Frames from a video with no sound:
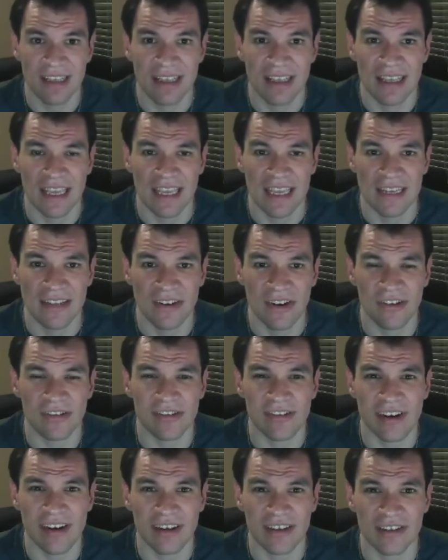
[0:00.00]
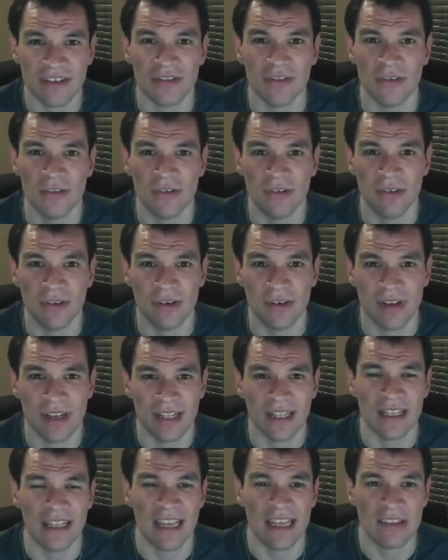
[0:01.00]
in order to
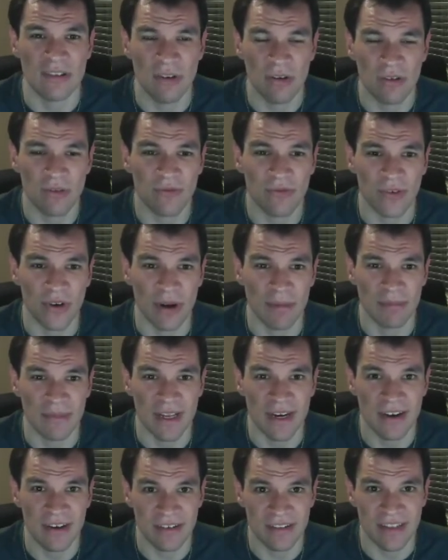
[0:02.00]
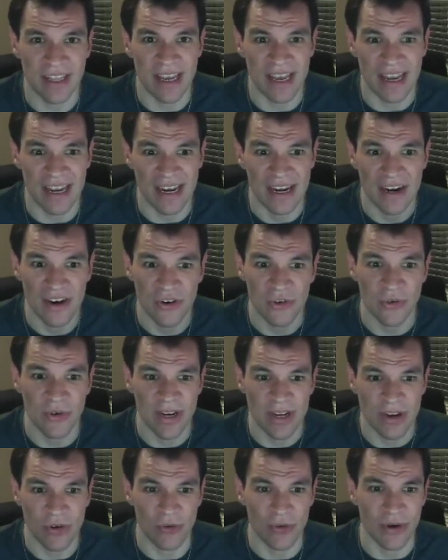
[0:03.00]
deduce from there the
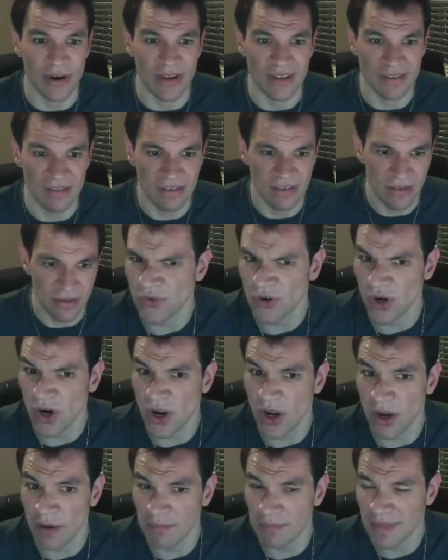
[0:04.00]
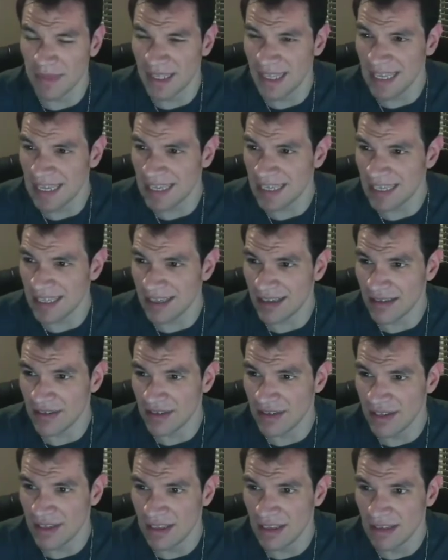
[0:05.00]
recurrence. From this
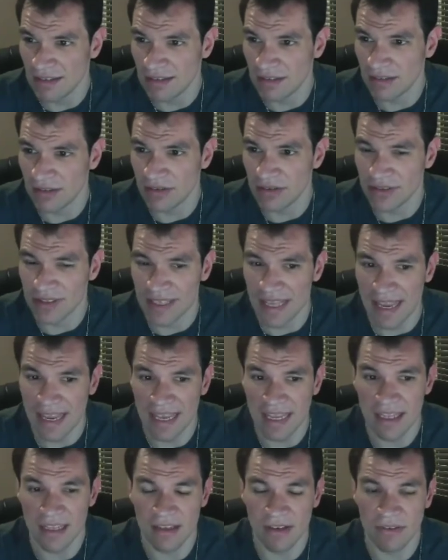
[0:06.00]
state,